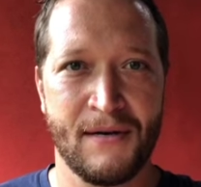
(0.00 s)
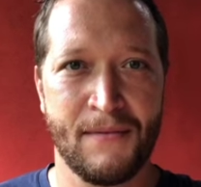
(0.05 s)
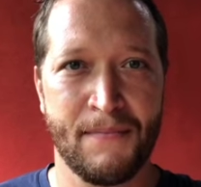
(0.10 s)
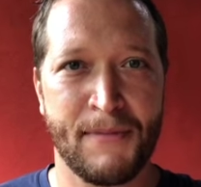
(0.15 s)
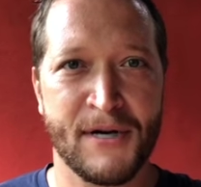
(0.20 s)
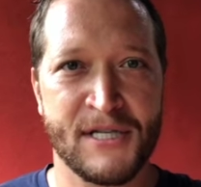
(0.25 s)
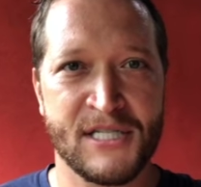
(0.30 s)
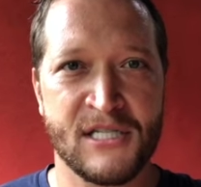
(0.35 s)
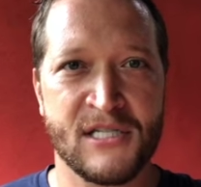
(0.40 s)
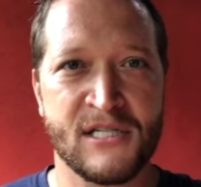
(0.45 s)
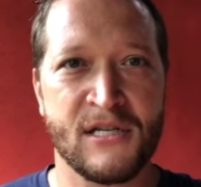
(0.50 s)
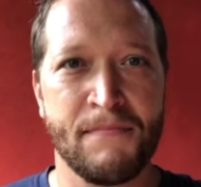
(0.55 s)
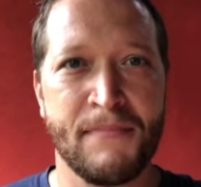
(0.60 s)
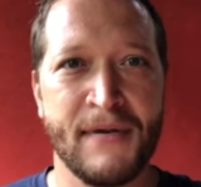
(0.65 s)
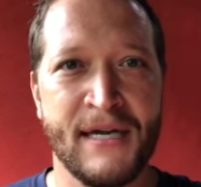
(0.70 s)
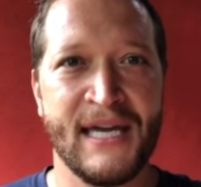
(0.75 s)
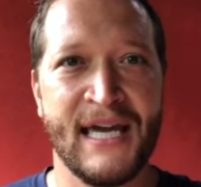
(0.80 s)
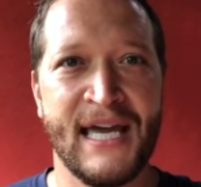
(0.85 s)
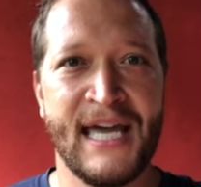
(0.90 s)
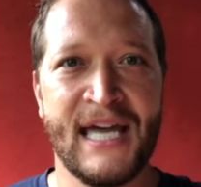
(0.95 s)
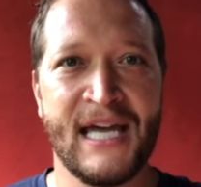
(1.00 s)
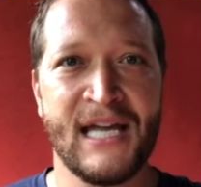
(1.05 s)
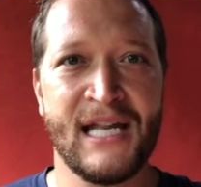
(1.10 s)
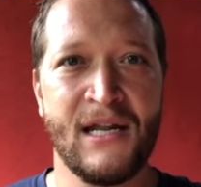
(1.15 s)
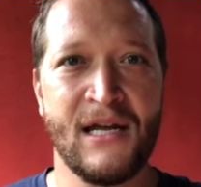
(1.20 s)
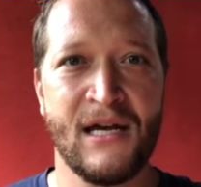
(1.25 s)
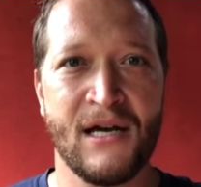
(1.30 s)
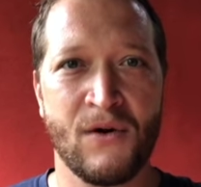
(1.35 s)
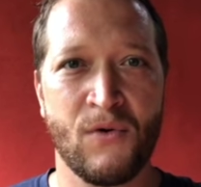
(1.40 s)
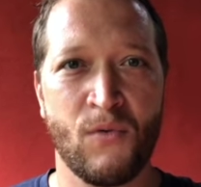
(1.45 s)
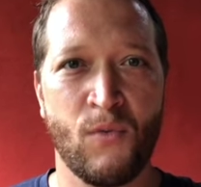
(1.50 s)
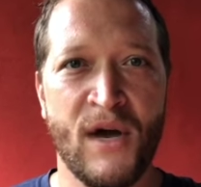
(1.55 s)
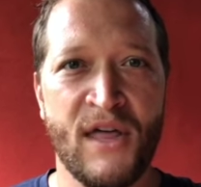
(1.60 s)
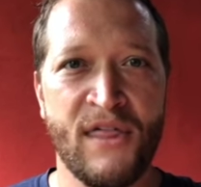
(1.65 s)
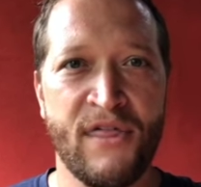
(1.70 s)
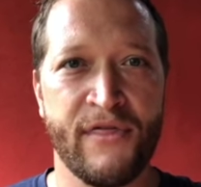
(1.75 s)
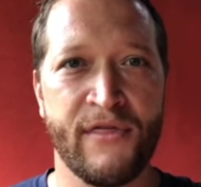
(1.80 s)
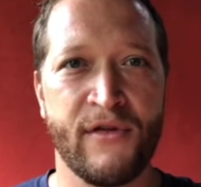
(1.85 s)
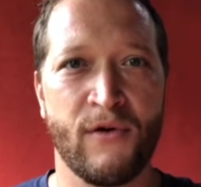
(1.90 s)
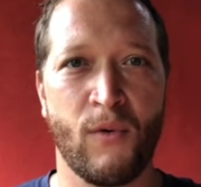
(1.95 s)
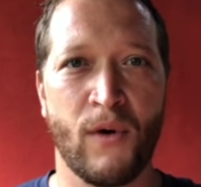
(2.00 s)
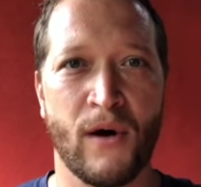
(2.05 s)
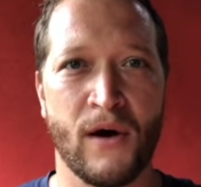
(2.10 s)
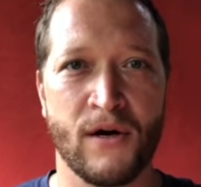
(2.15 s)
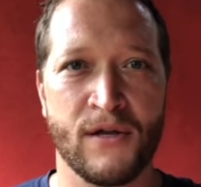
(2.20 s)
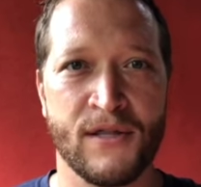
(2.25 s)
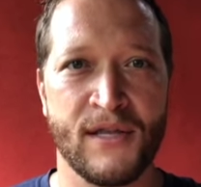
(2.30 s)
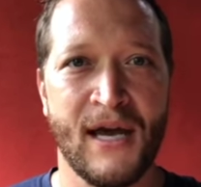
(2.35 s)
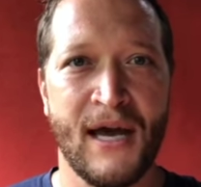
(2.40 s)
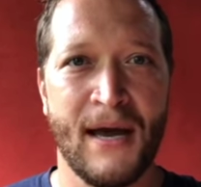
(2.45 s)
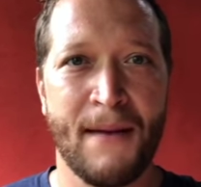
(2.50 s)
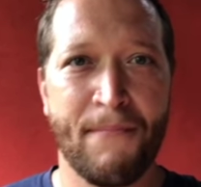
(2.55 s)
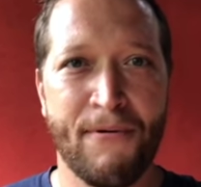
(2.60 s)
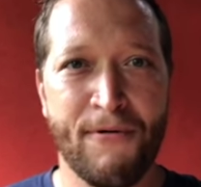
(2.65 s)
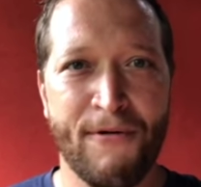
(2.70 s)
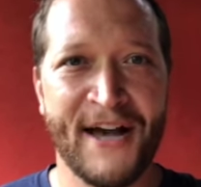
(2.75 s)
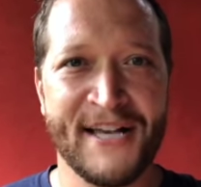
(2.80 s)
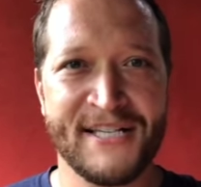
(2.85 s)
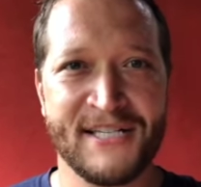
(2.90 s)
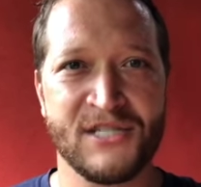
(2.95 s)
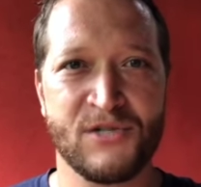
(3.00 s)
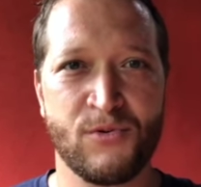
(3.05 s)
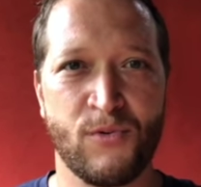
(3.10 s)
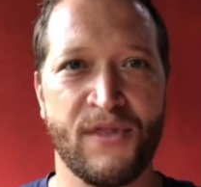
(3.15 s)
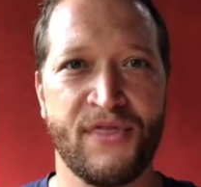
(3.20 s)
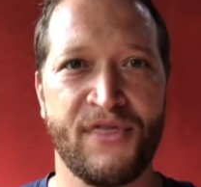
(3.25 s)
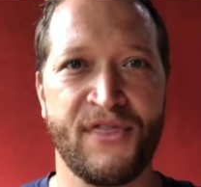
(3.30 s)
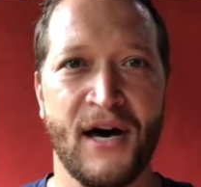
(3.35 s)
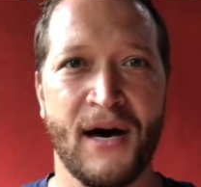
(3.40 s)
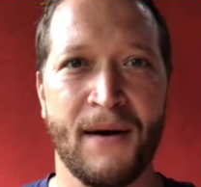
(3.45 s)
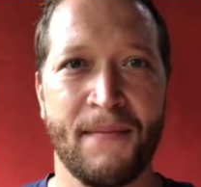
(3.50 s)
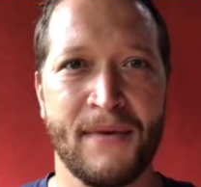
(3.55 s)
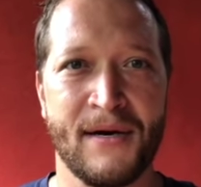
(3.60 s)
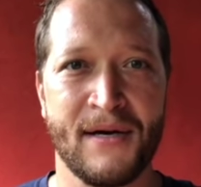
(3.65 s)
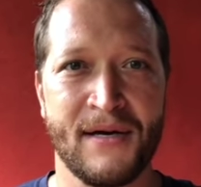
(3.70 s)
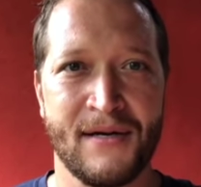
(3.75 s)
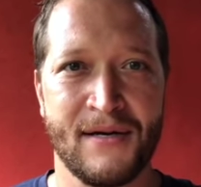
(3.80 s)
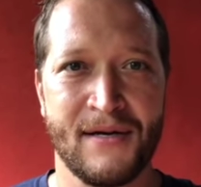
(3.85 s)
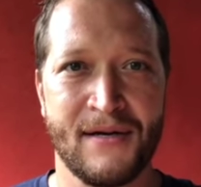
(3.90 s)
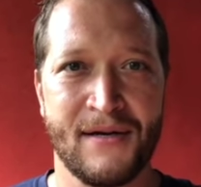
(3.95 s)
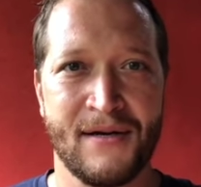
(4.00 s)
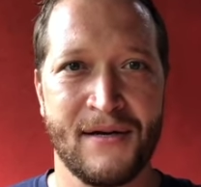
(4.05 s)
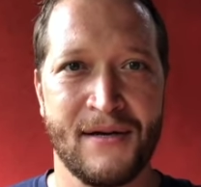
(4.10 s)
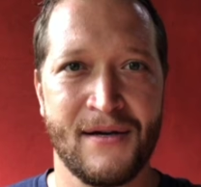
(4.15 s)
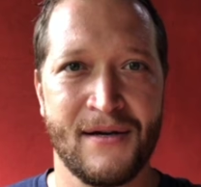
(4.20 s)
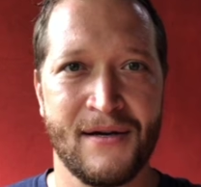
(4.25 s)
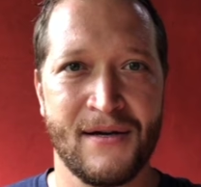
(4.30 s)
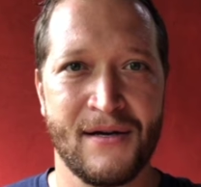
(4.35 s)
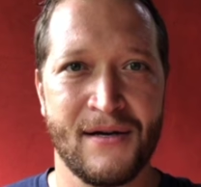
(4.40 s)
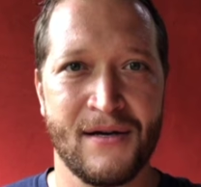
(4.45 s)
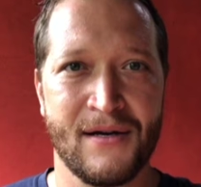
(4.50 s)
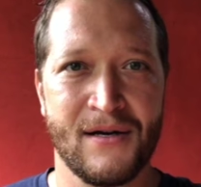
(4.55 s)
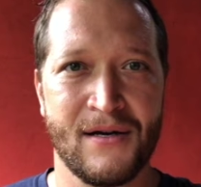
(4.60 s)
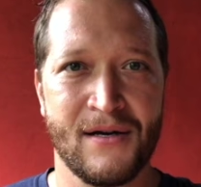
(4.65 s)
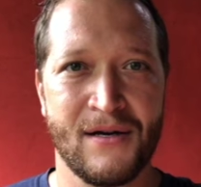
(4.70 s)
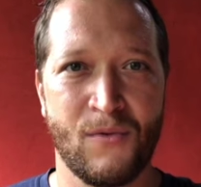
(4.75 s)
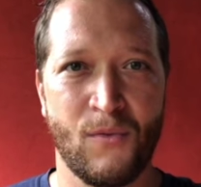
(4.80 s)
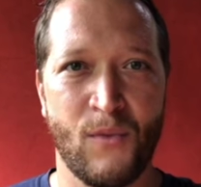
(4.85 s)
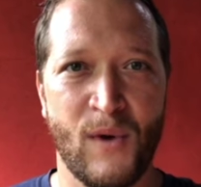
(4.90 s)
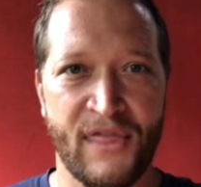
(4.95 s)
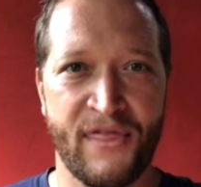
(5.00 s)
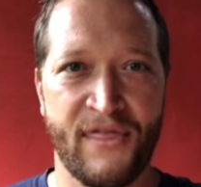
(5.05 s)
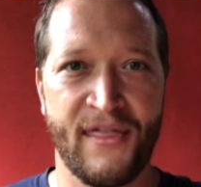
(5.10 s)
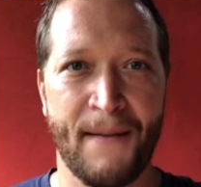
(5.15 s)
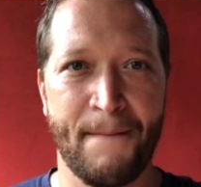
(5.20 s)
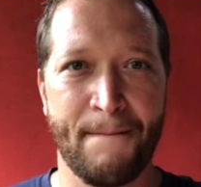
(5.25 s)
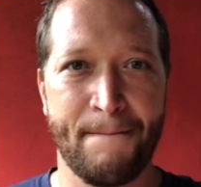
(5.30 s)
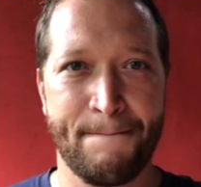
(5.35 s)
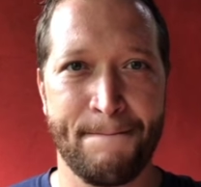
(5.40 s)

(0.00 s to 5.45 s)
but to be in with the world, present with them, with them.